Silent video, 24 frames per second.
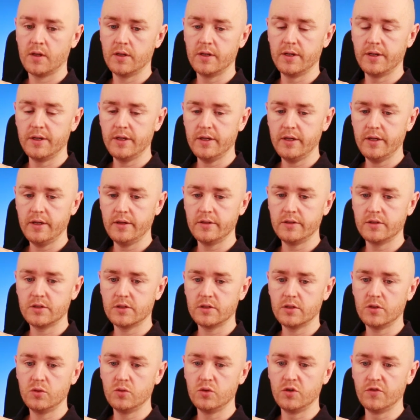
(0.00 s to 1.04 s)
needs
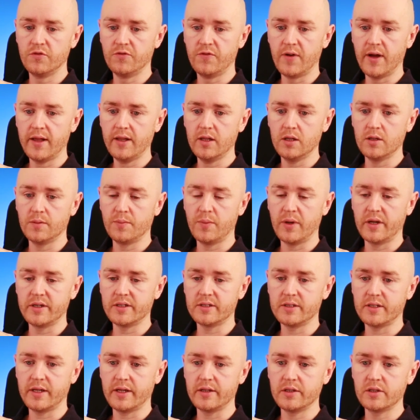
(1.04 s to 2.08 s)
to develop a
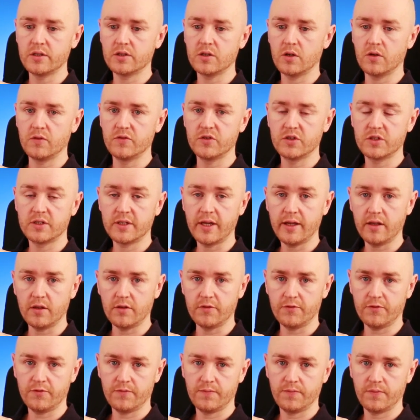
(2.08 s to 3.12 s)
sense of
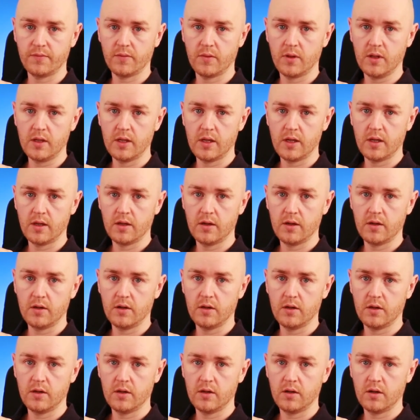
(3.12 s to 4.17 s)
self,
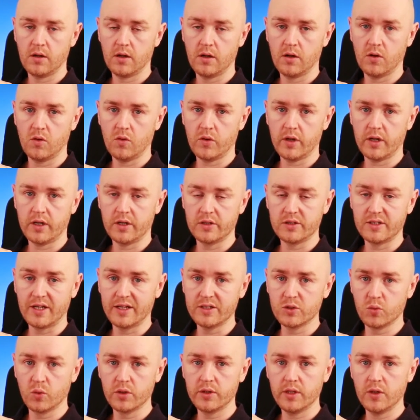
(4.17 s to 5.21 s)
okay, because
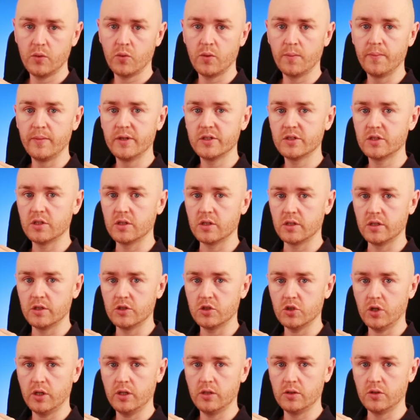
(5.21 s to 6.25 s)
that's what they were missing in
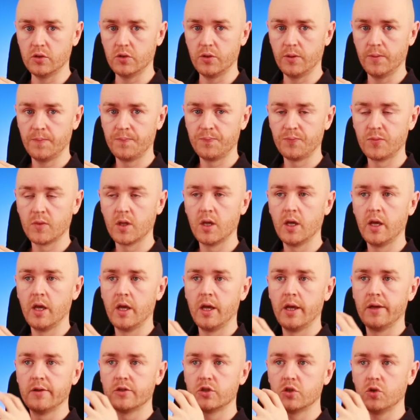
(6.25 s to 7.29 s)
childhood.
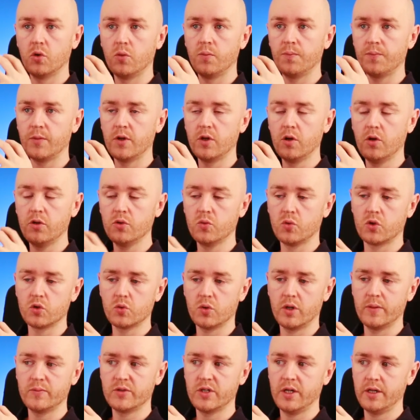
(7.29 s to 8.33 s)
So in other words,
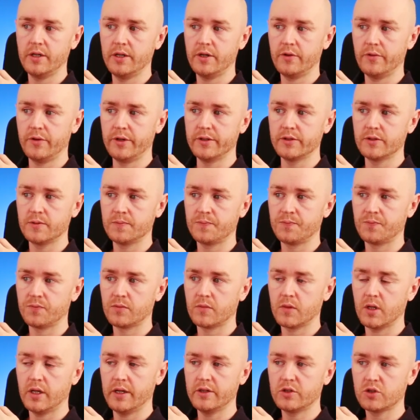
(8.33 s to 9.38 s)
what I'm saying here is
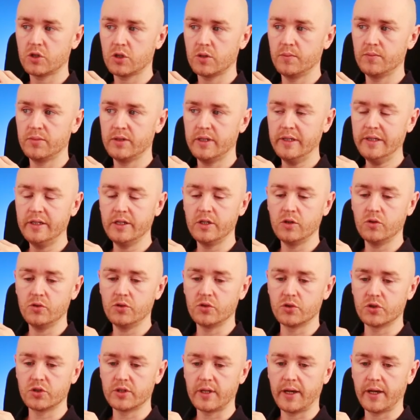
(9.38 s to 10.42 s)
it's completely
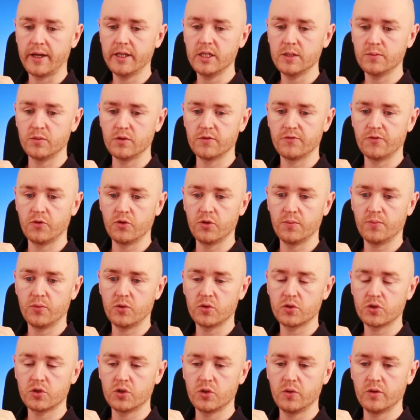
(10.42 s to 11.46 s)
understandable for the
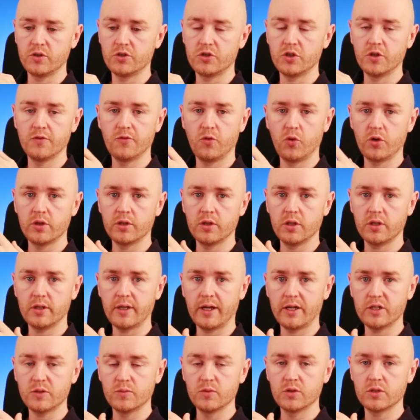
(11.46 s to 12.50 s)
person who has the avoidant
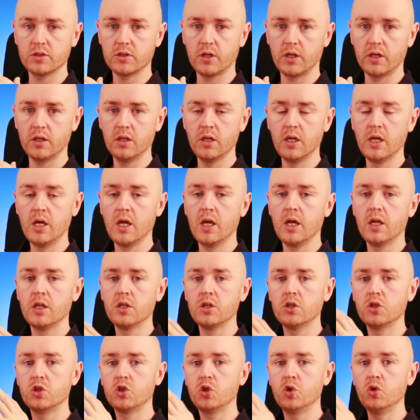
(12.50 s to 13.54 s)
attachment style
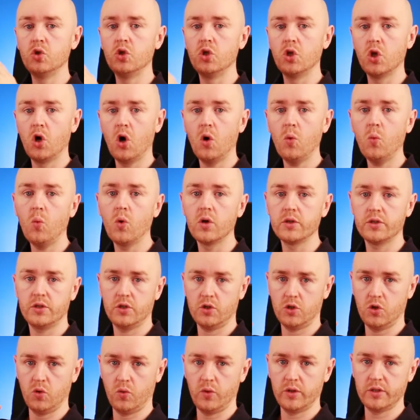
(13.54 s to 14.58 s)
to not want to
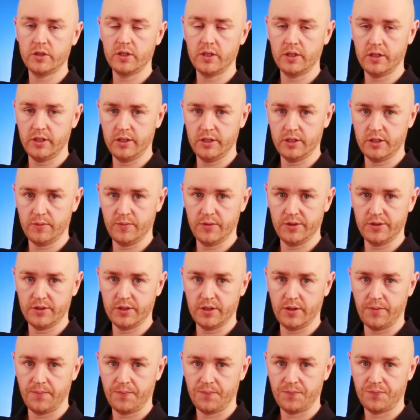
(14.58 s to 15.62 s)
go into
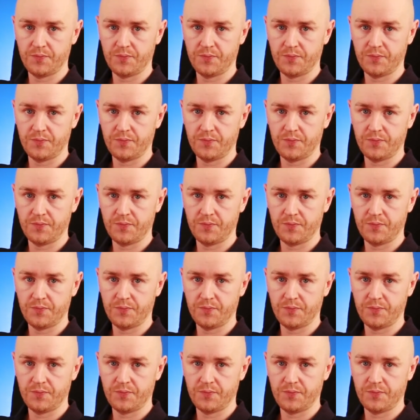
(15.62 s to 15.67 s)
intimacy,